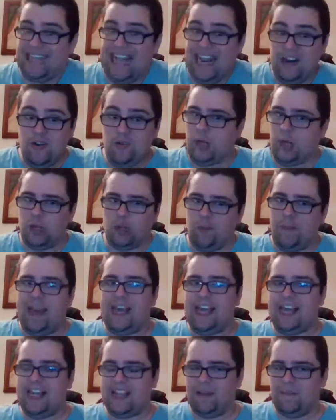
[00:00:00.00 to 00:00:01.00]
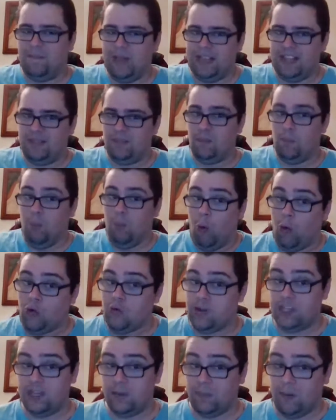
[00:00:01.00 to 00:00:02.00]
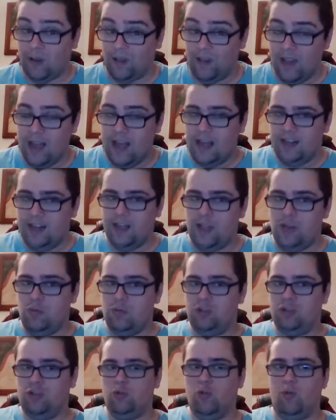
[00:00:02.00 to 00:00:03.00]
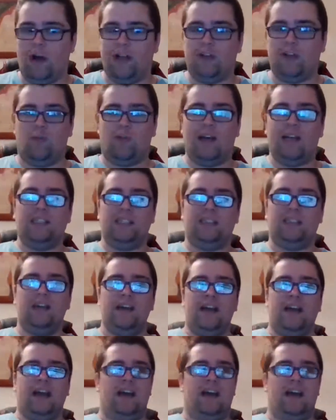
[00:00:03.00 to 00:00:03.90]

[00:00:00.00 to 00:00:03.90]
Then you need to make it a bit more readable than you would do otherwise.